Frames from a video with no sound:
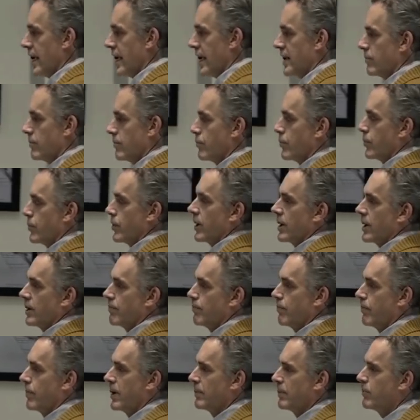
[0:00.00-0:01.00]
and
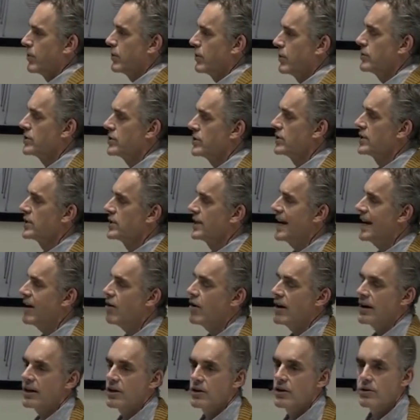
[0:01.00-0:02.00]
it produces
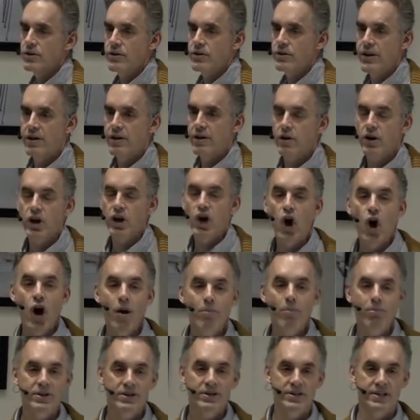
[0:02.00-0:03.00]
characters that are
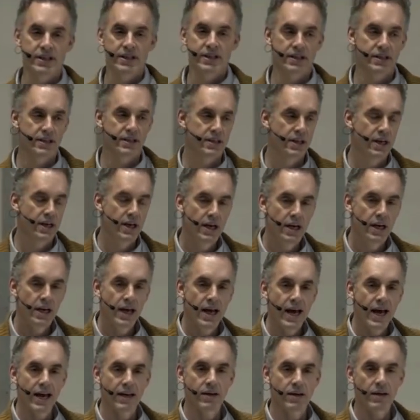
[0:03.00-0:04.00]
composites.
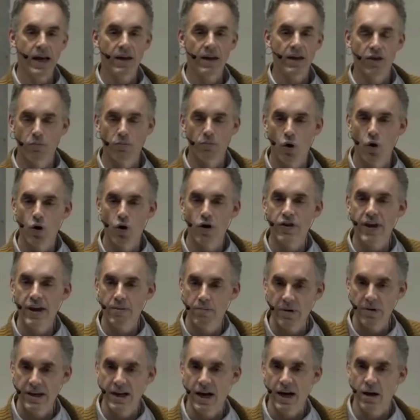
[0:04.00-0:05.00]
And the more they
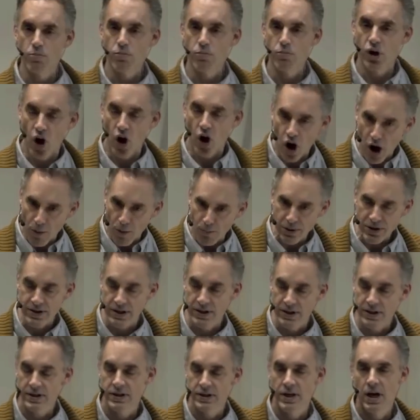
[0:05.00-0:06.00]
become
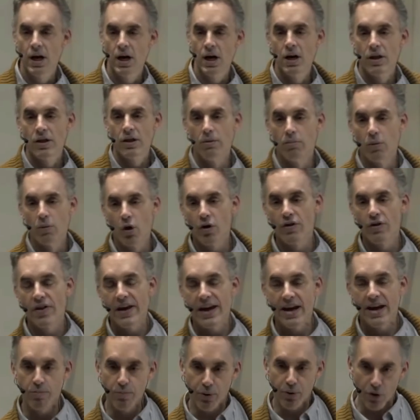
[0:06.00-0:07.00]
composites, the more
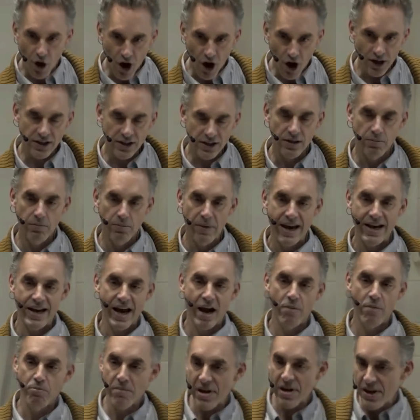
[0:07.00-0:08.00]
they approximate
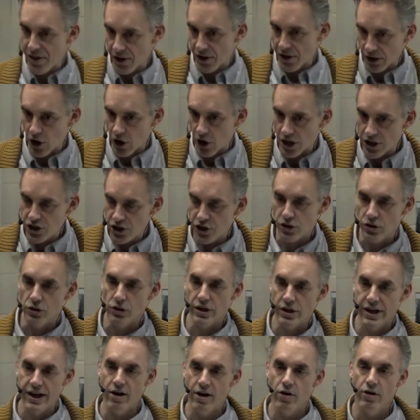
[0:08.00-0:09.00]
a
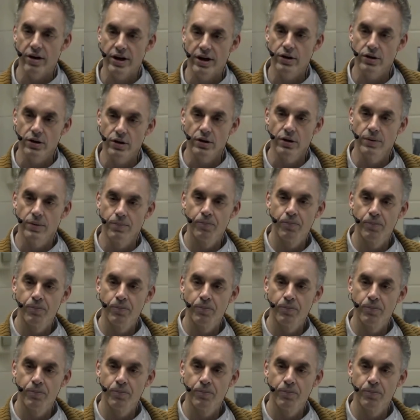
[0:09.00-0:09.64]
mythological character.